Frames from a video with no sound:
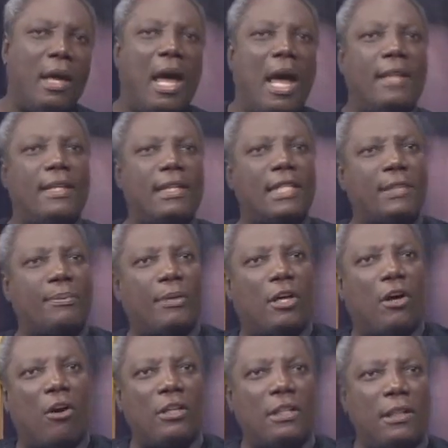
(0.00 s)
And this is
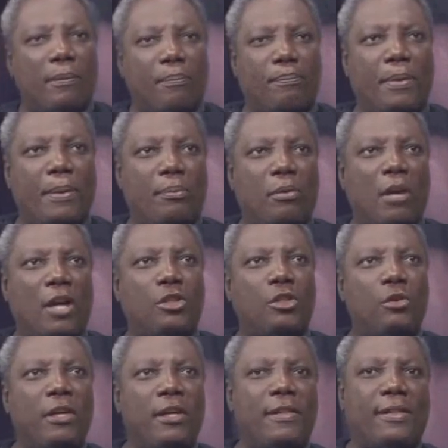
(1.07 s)
because people are
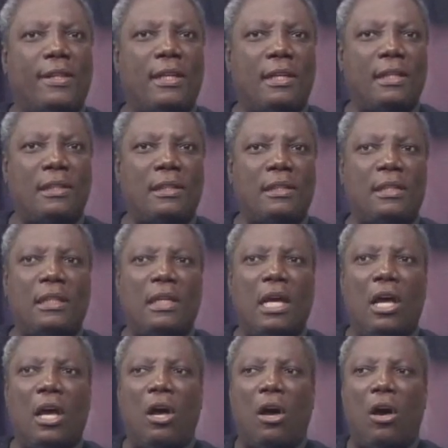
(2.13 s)
doing things
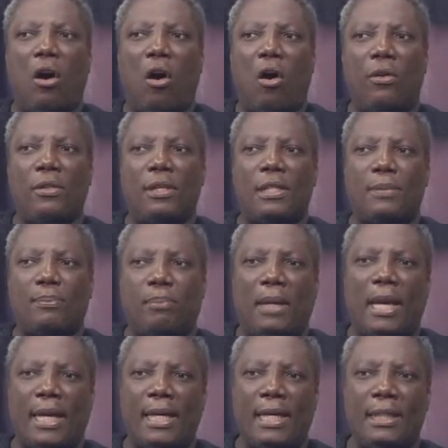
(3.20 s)
on this
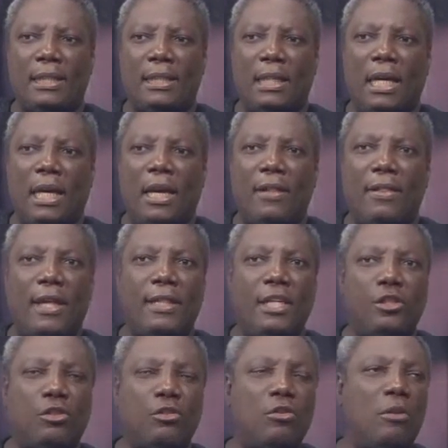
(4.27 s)
planet that they
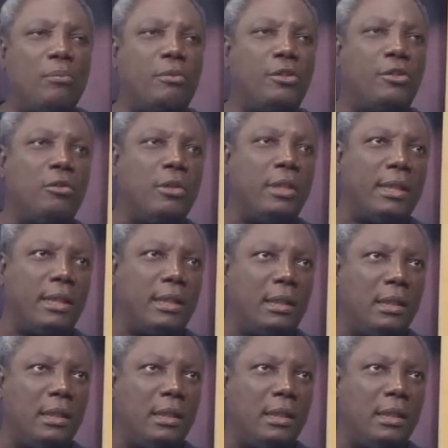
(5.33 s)
should not be doing.